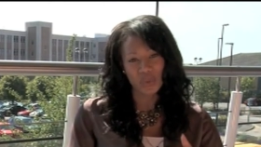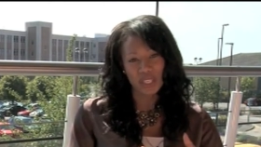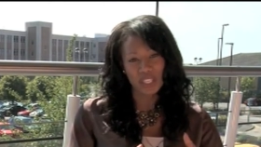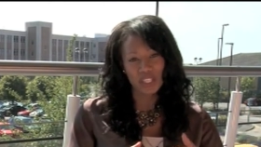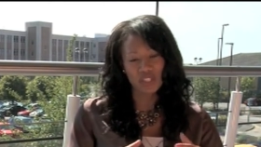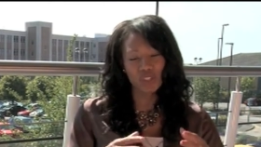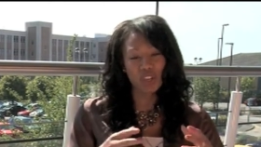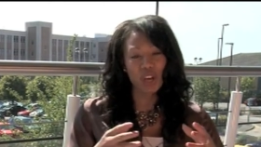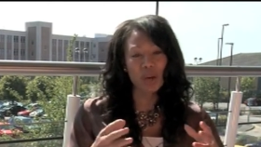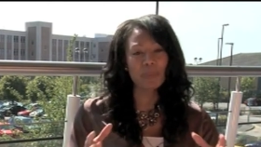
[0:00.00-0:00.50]
There's
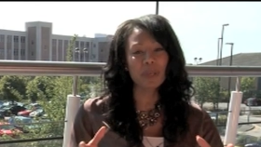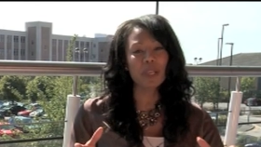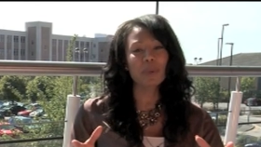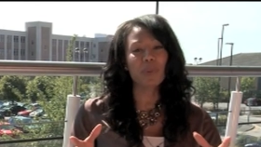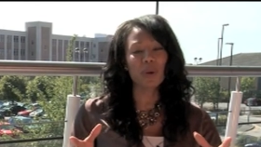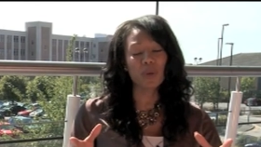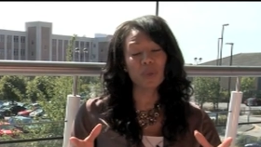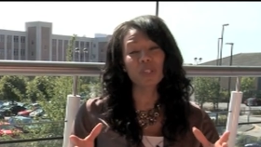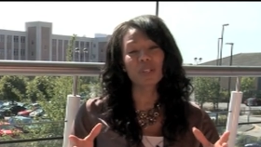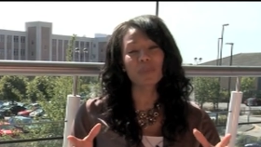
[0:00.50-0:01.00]
so many
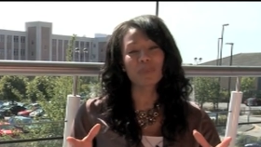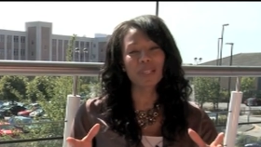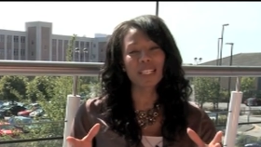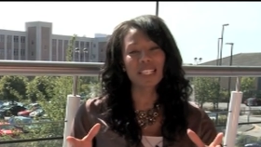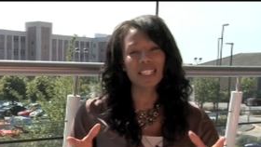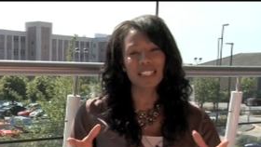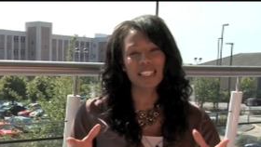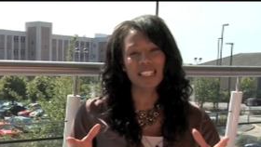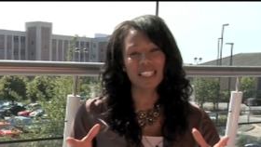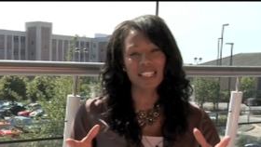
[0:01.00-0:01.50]

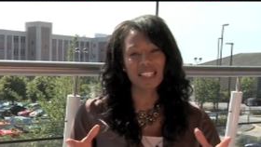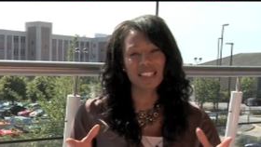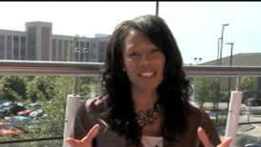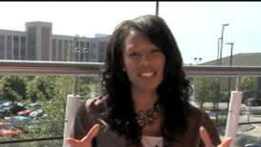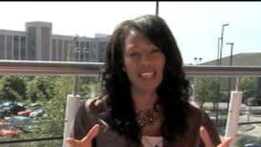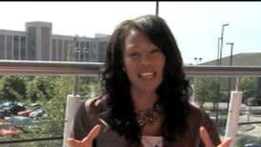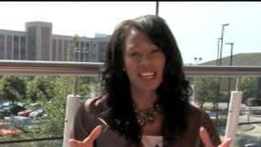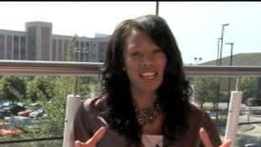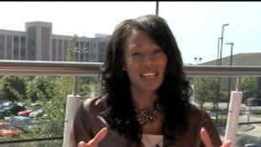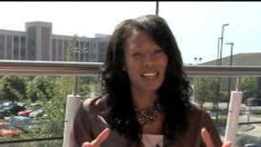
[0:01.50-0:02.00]

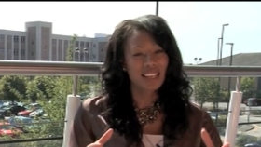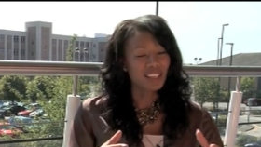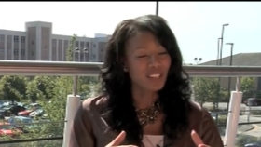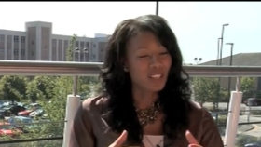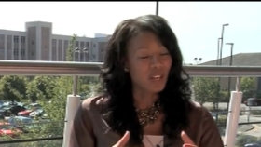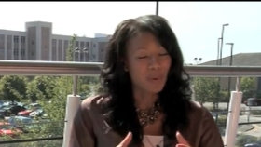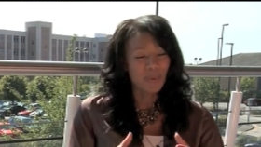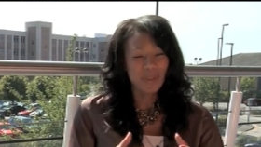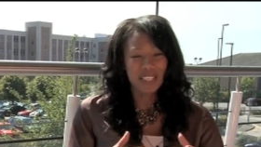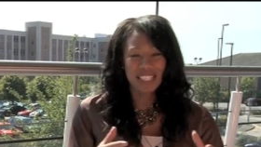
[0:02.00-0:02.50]
possibilities. You
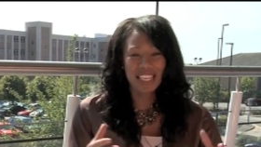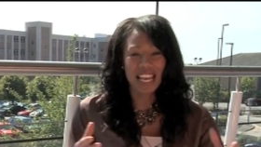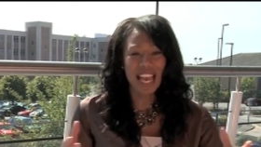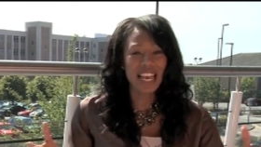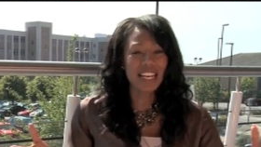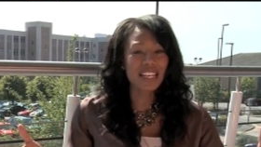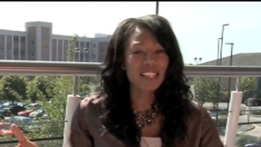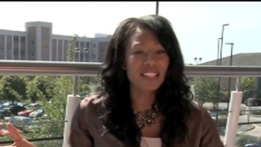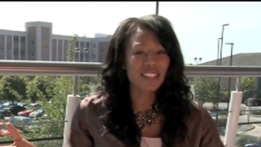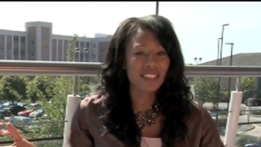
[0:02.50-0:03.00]
know, it's
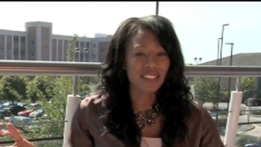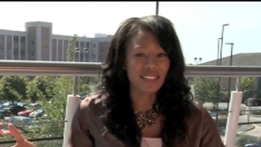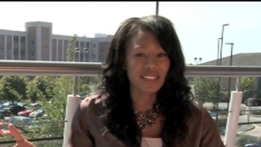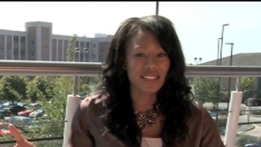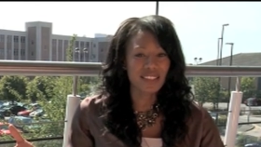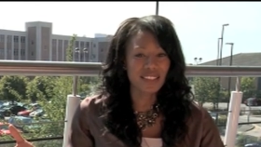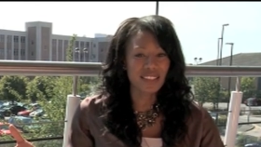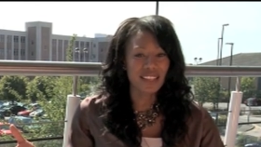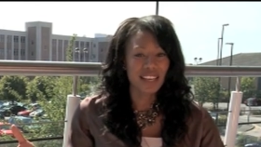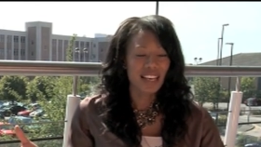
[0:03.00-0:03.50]

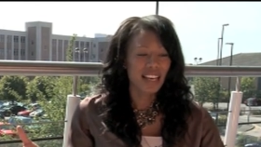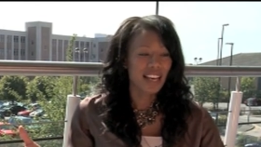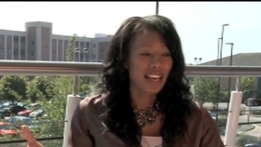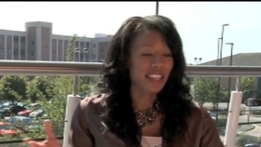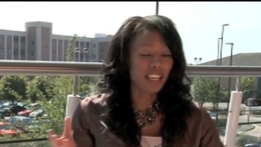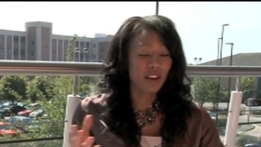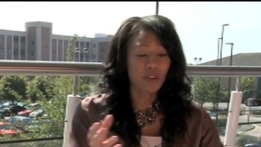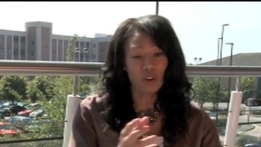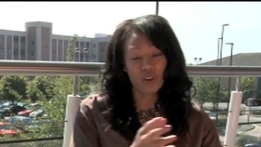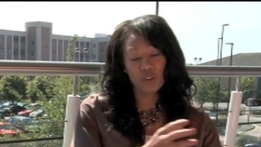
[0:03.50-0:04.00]
endless.
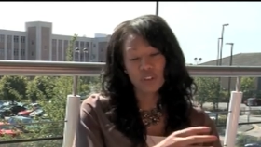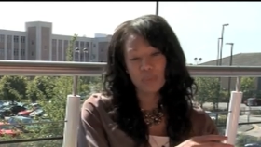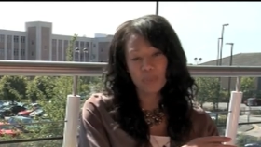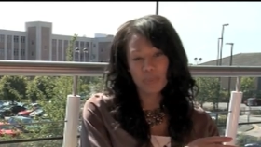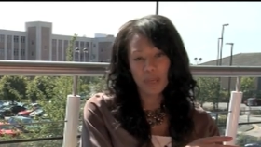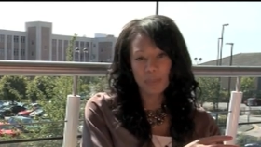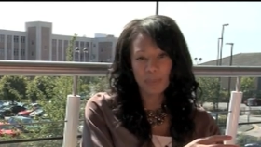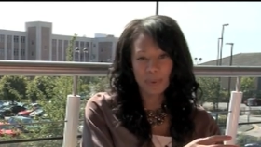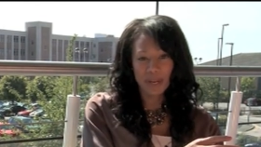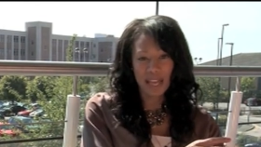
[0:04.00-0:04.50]
And there are other
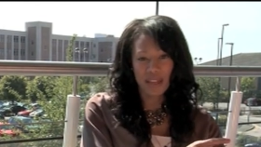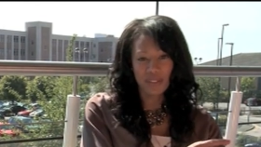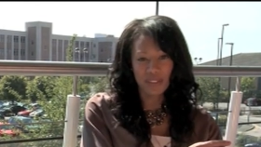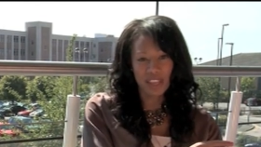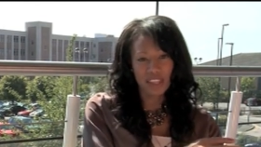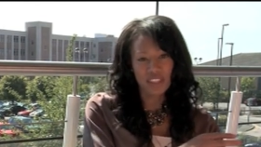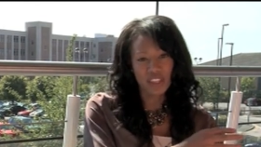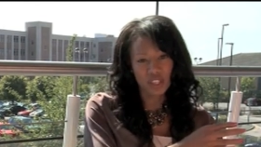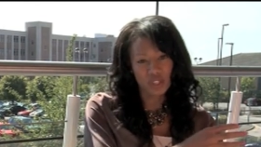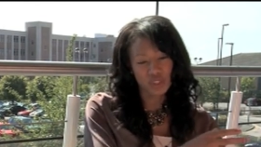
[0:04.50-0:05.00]
people out
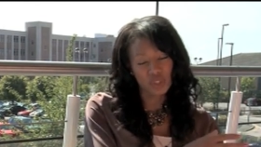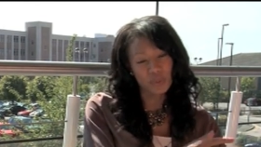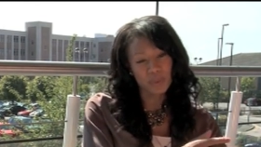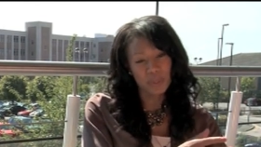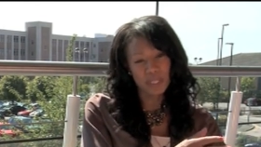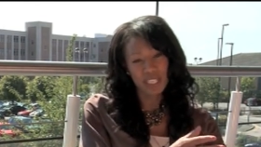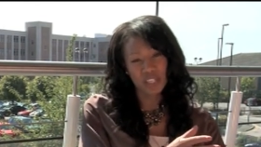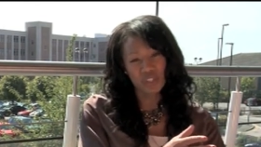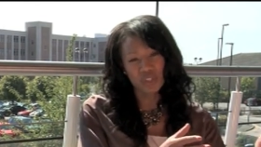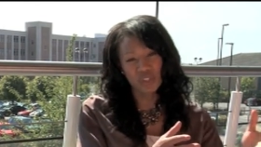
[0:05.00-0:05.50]
there that are
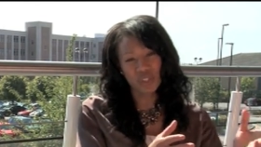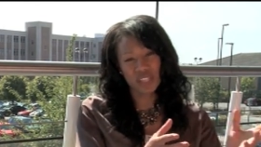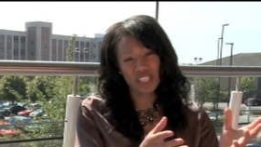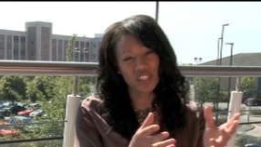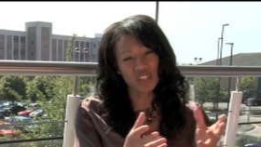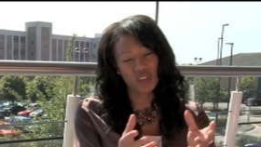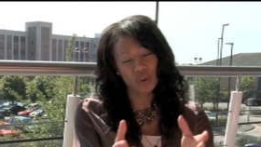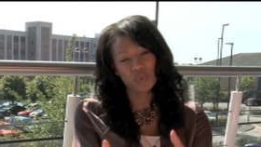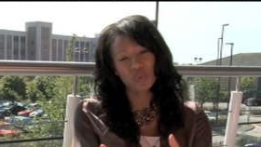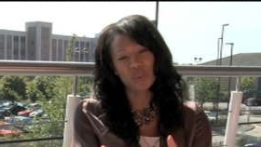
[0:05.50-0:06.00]
doing it, so
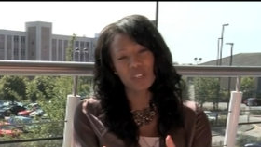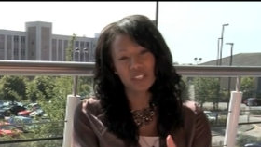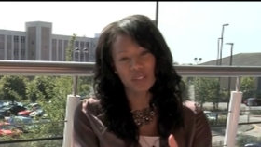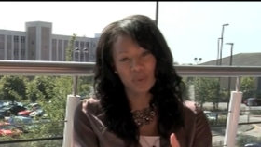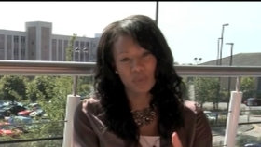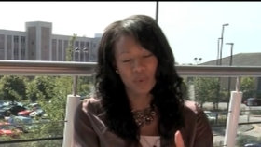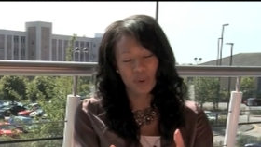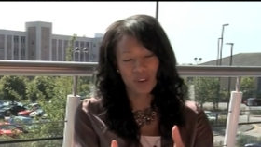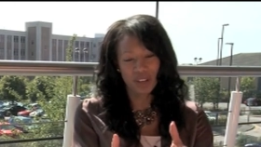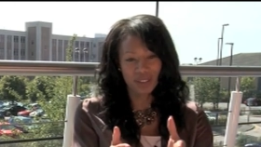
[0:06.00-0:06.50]
there's no
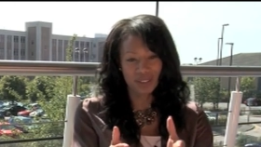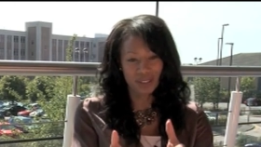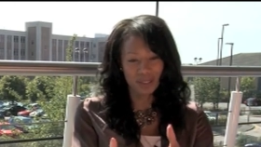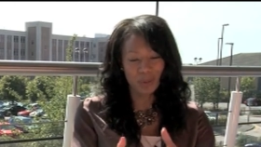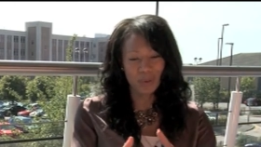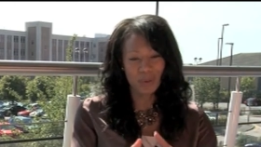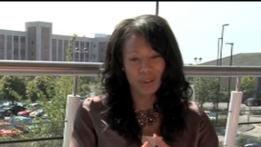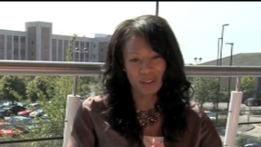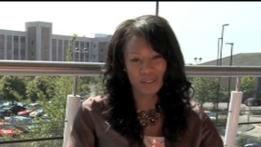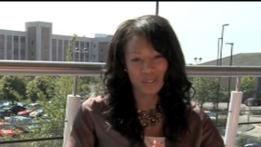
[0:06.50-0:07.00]
reason why
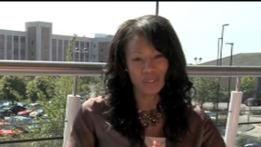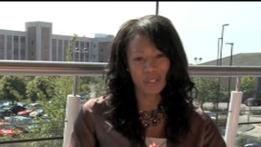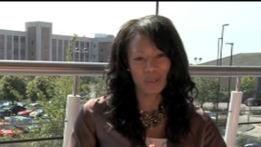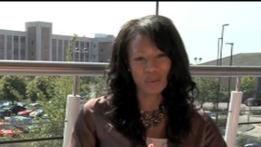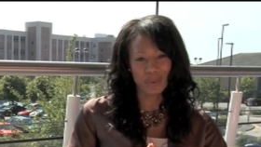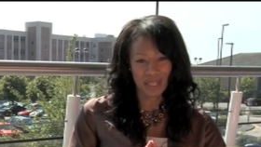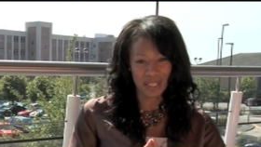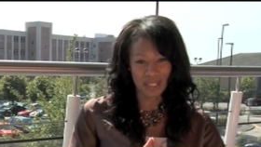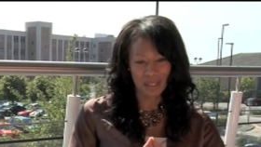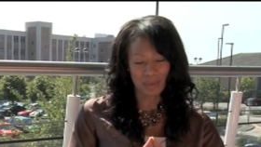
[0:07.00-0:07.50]
you can't
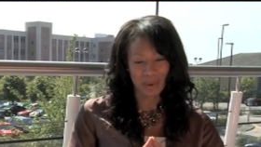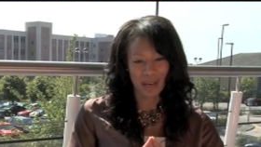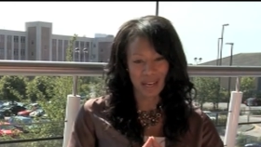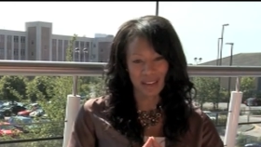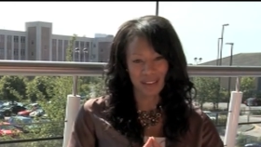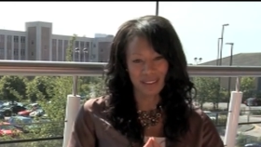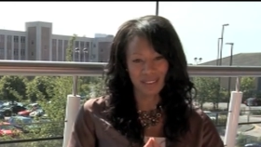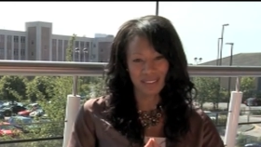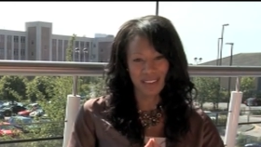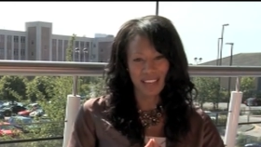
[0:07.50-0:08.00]
do it as
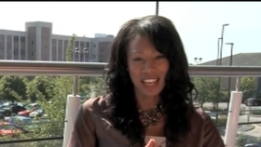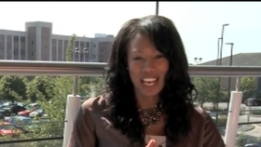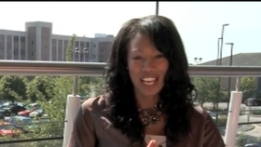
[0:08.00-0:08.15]
well.